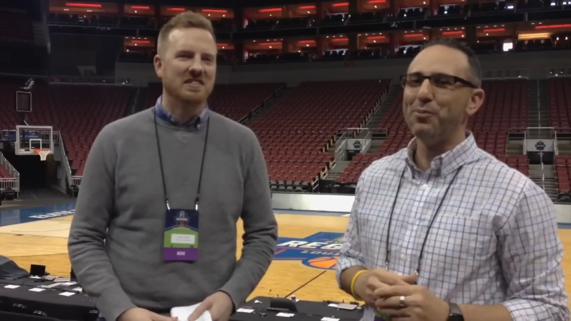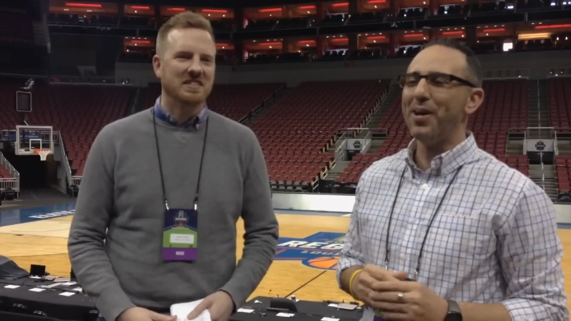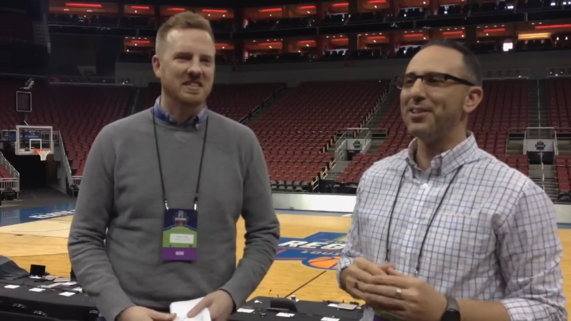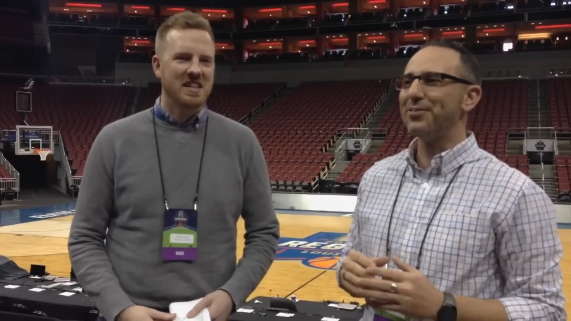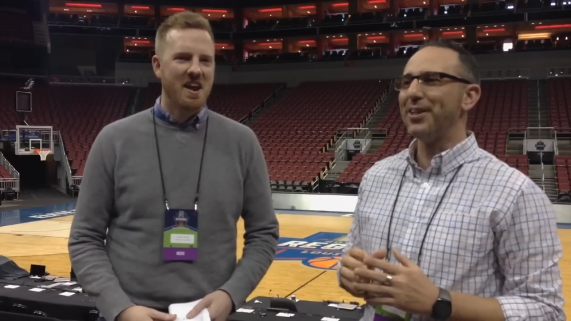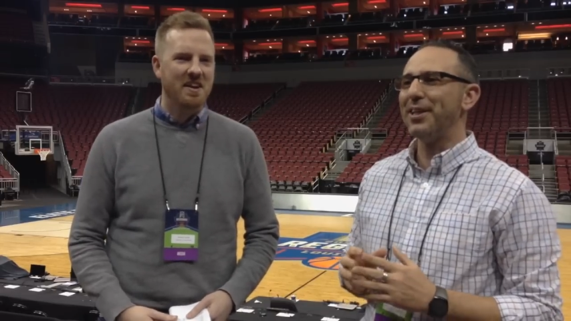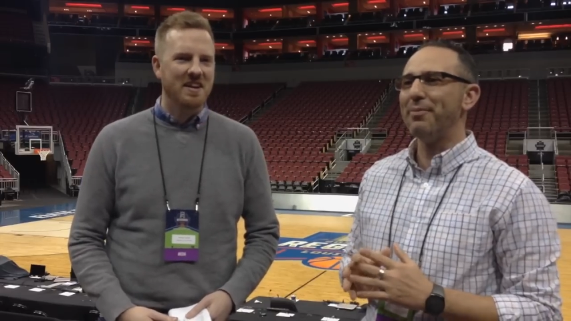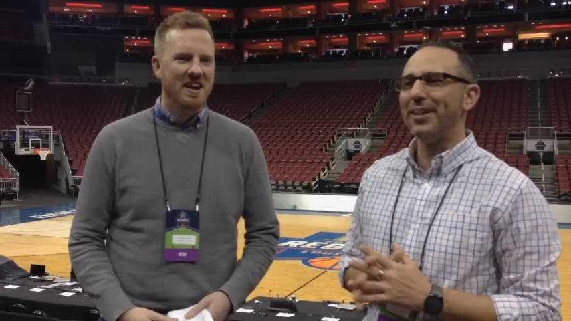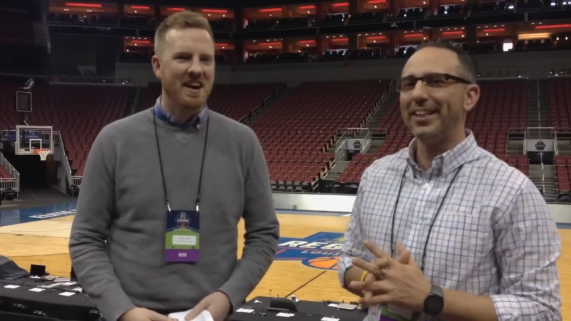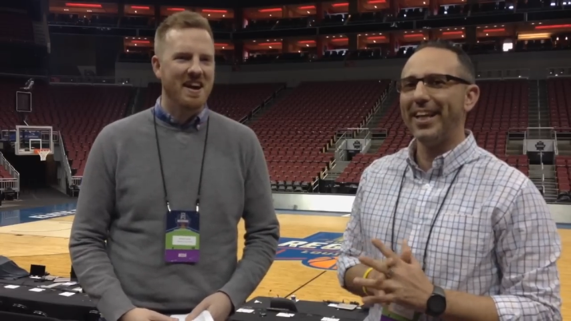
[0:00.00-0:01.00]
Speaker 1: Too much for
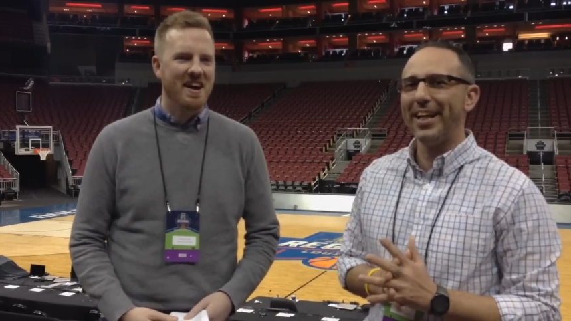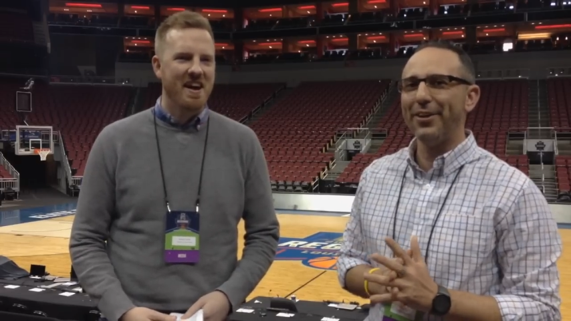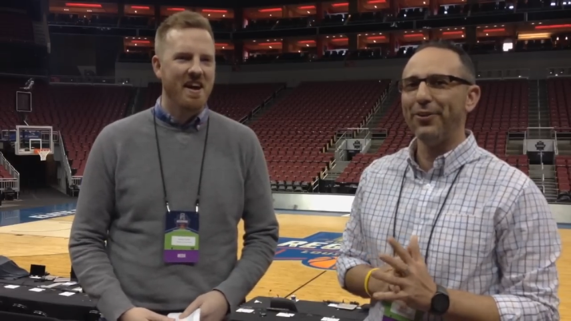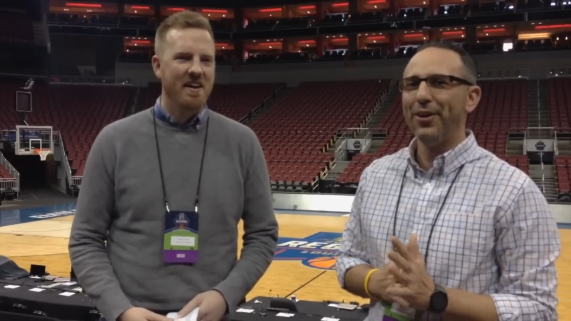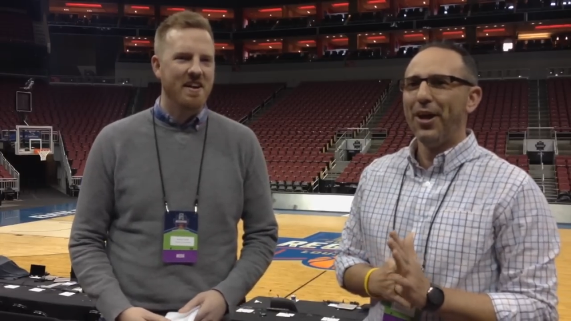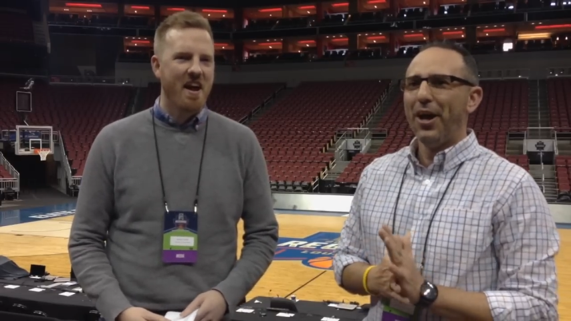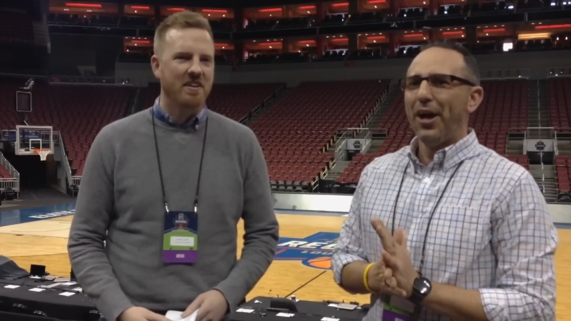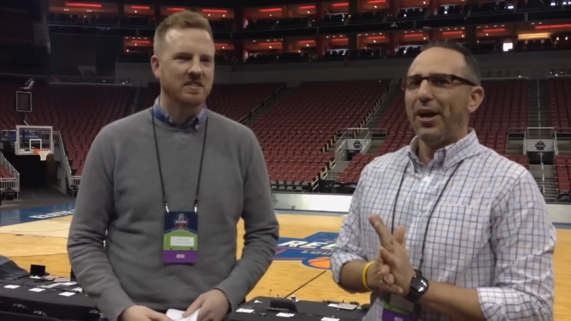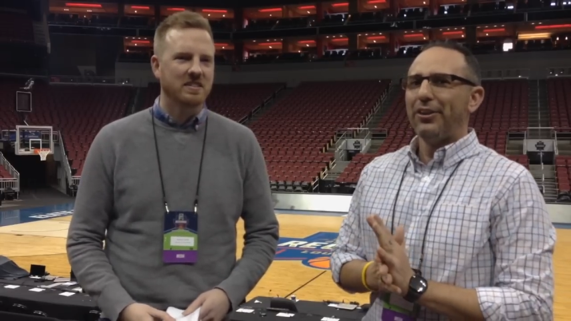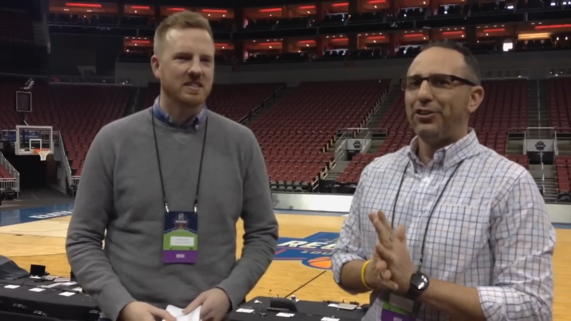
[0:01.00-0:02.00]
anybody to handle
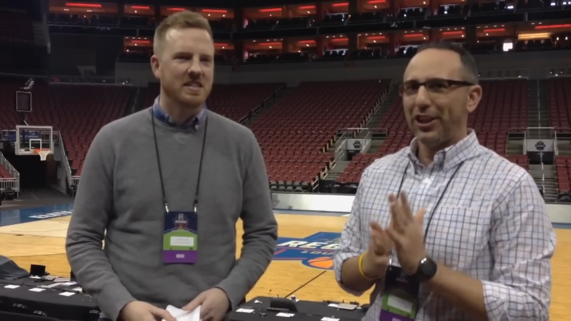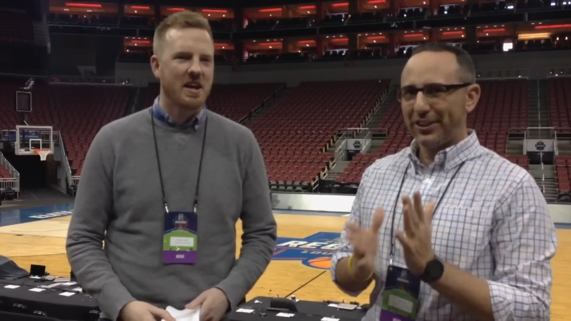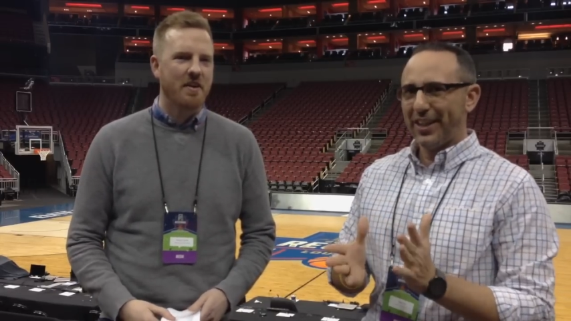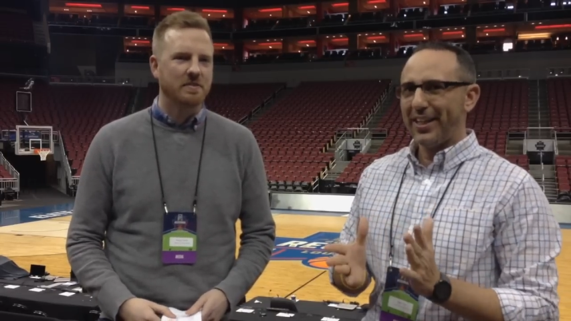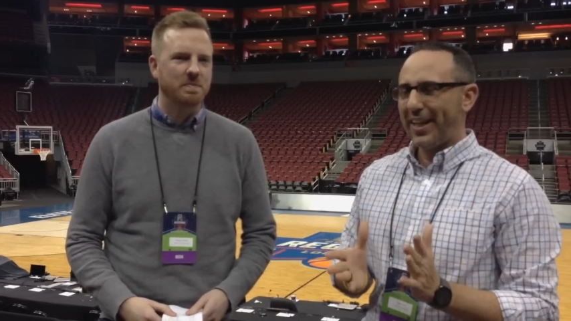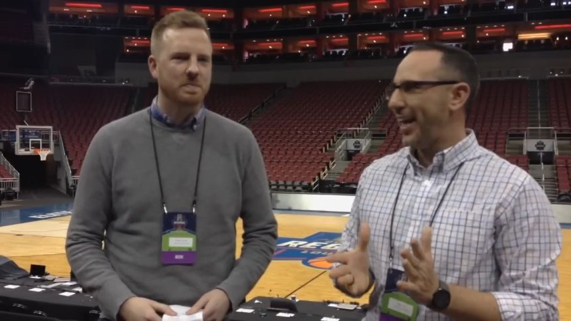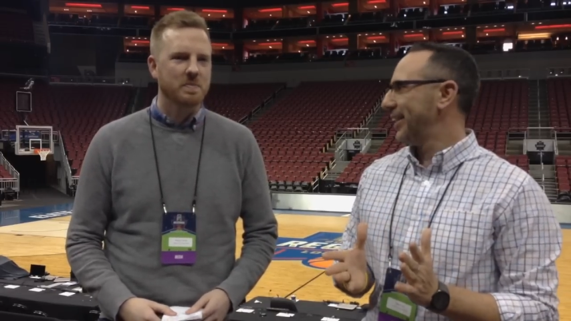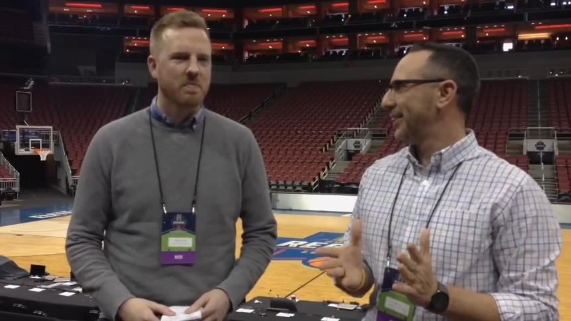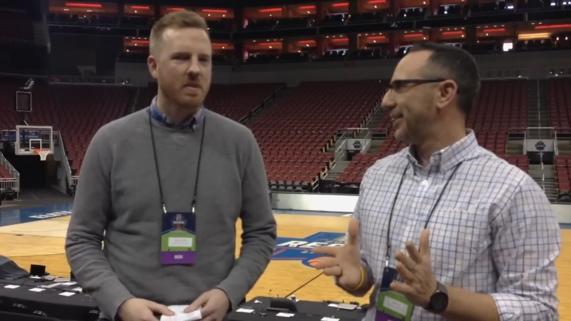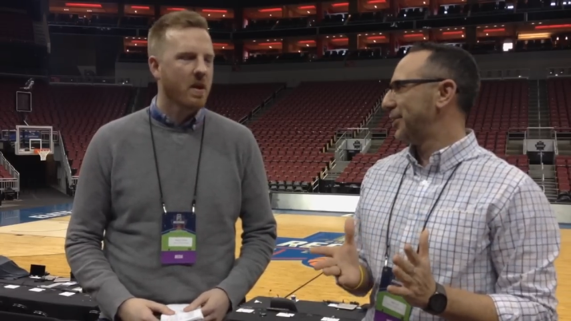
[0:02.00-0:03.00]
just like
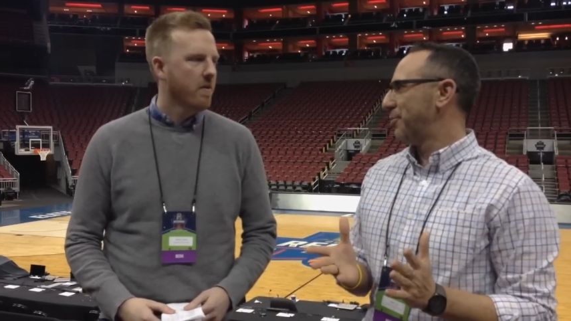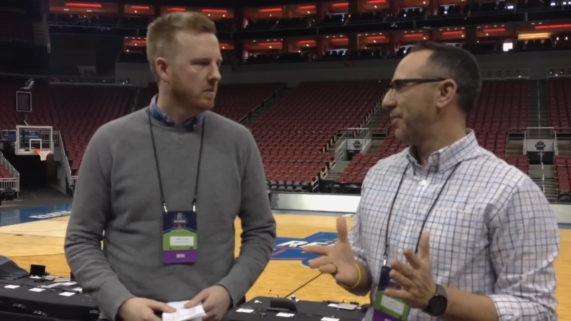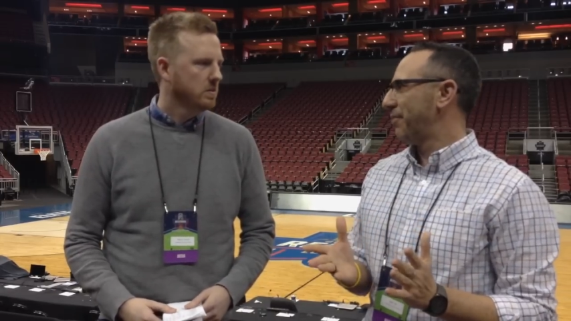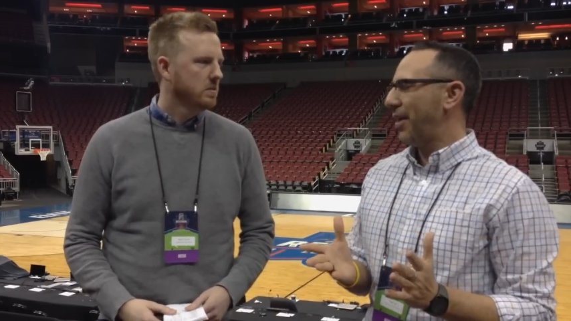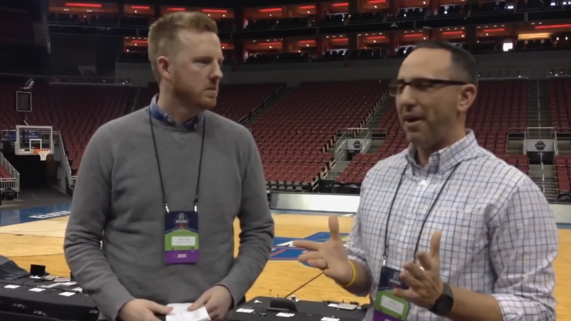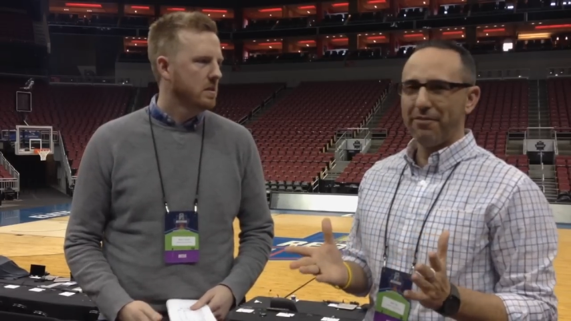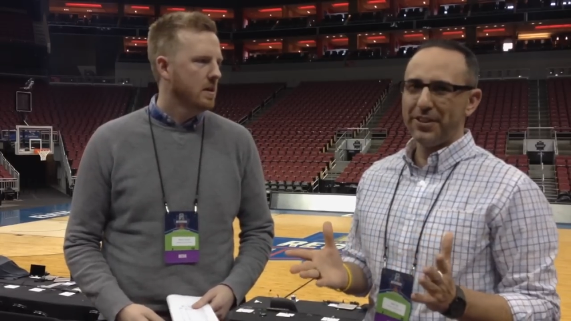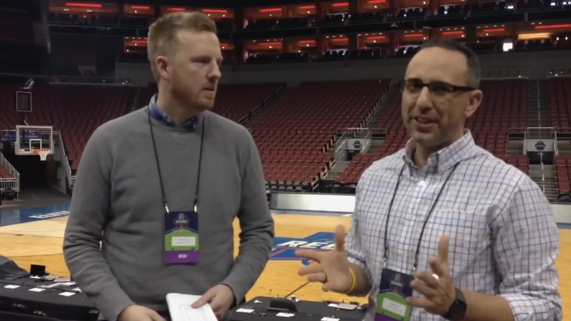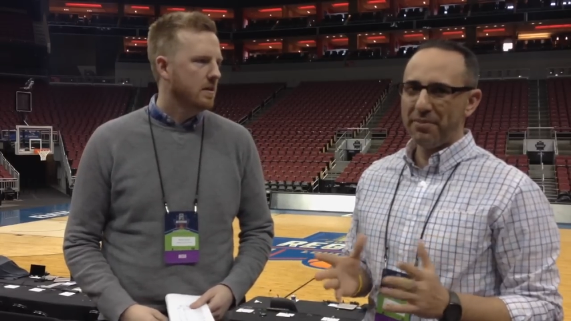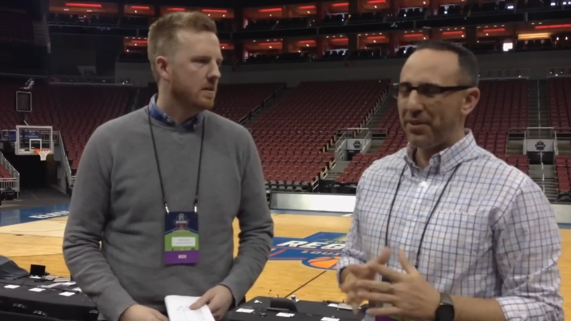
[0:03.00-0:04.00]
Kansas has been for every
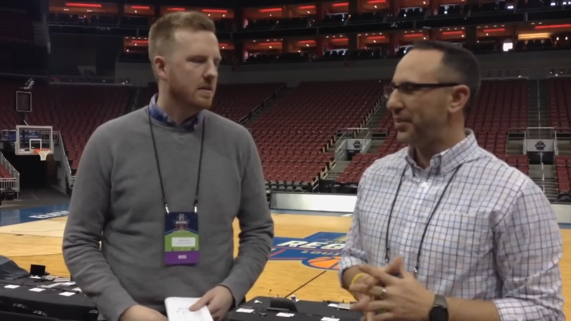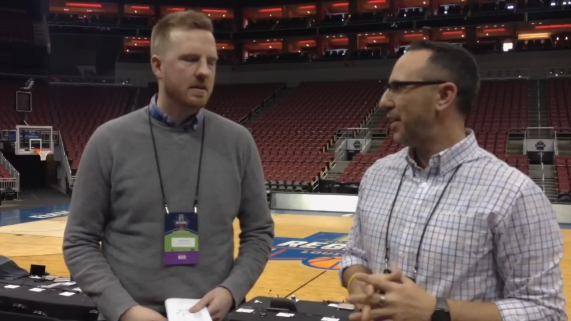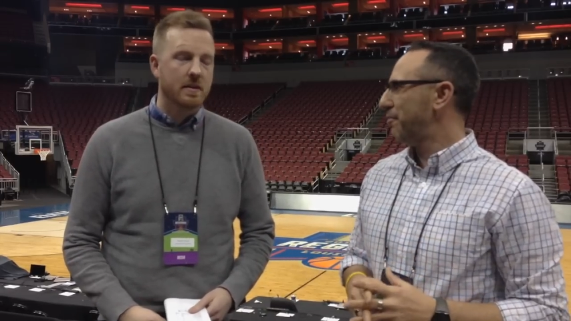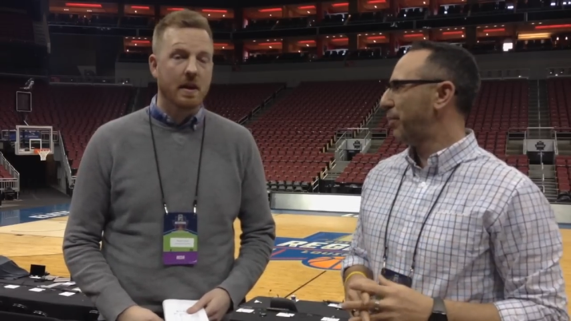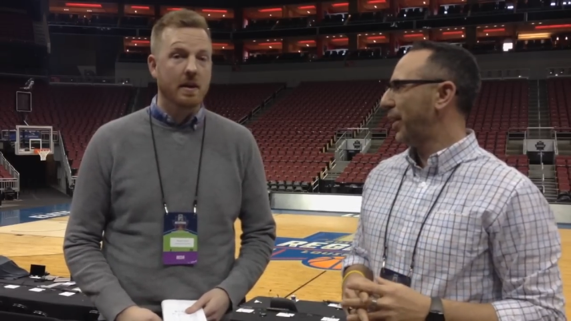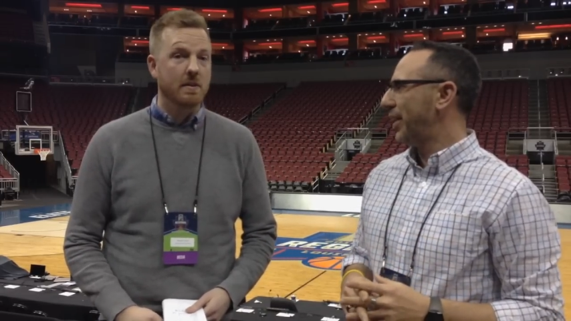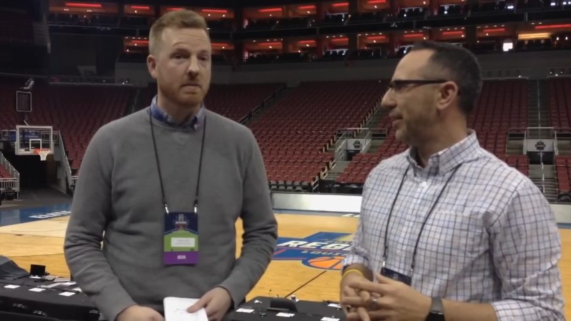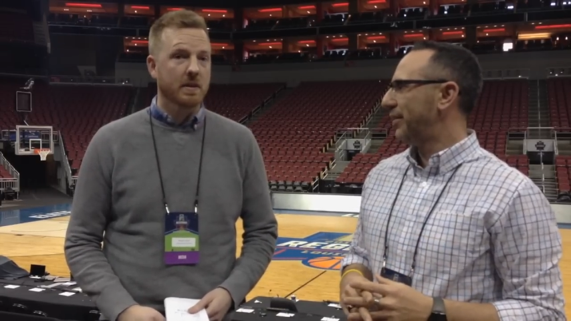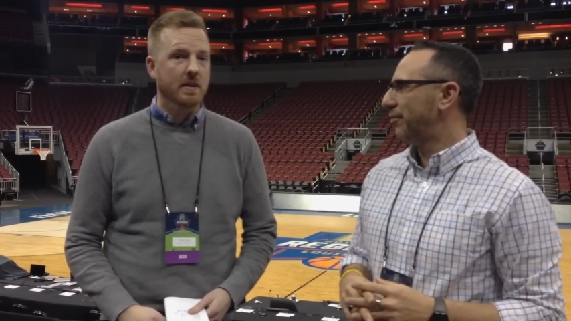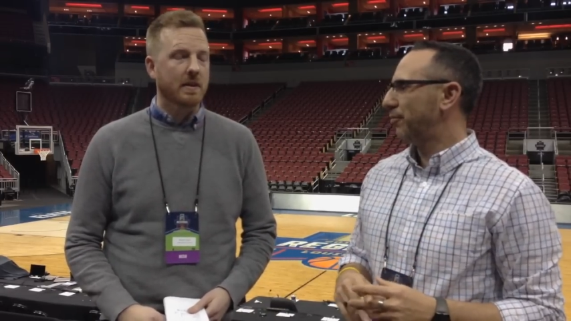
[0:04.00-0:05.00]
team that they've yeah, played.
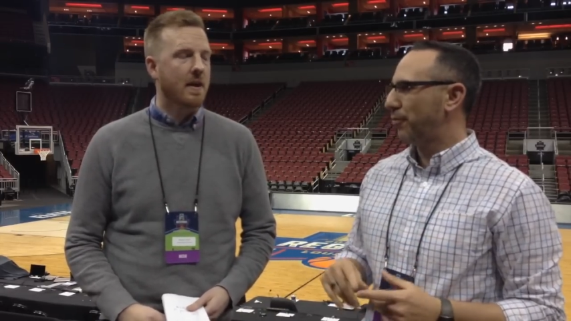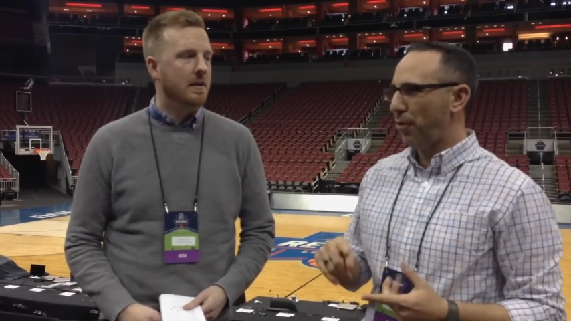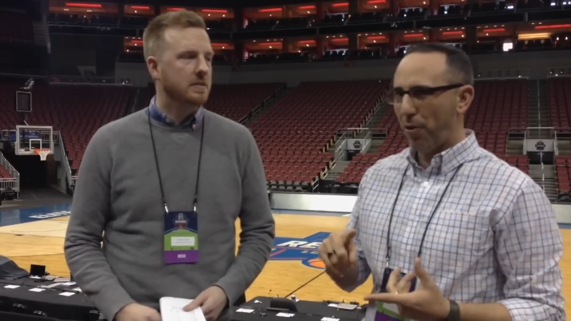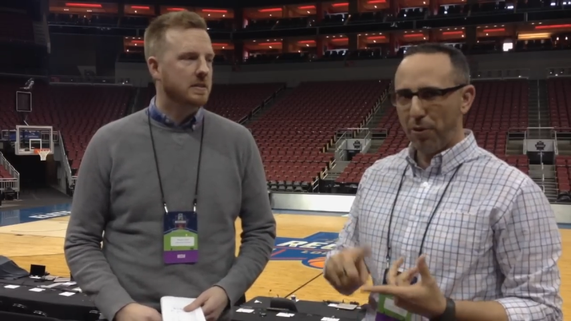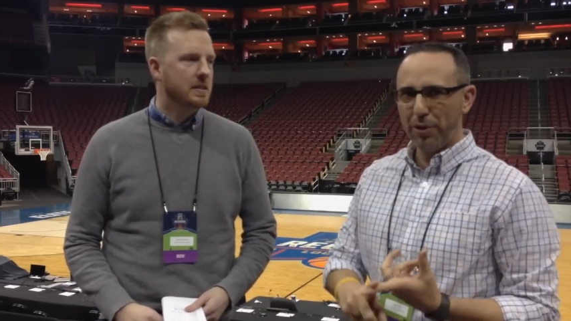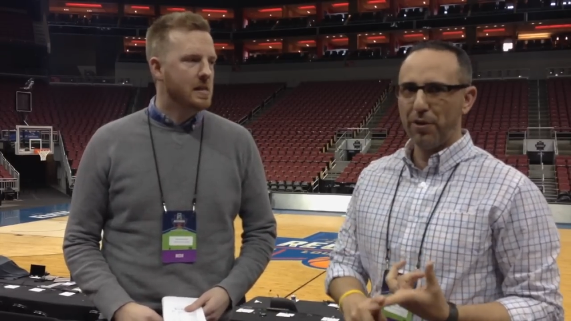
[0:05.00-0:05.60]
No rolled